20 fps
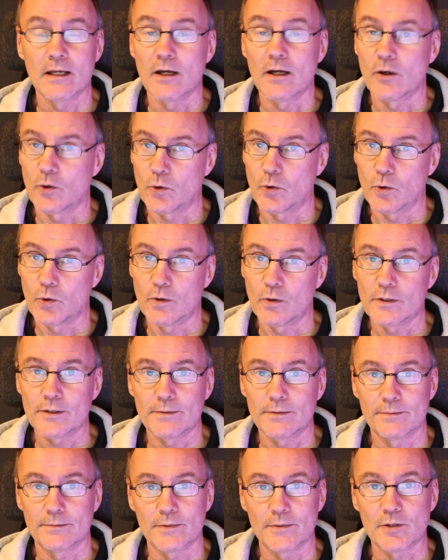or
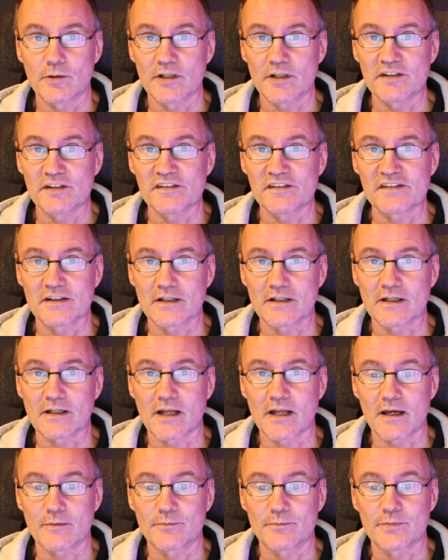you can set it
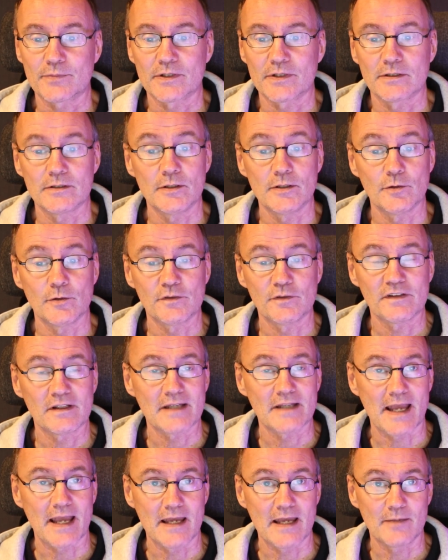up using
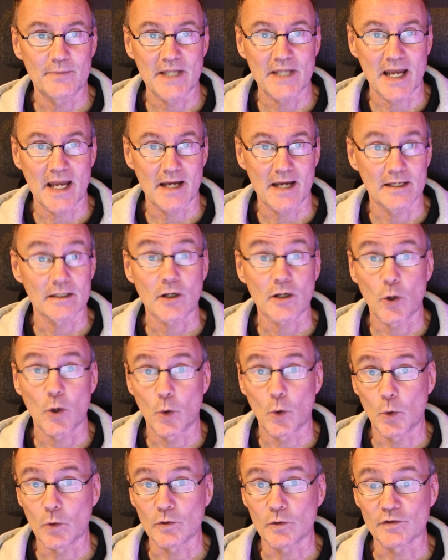API
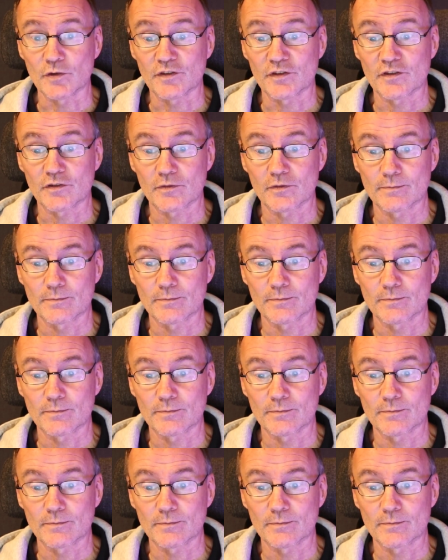calls.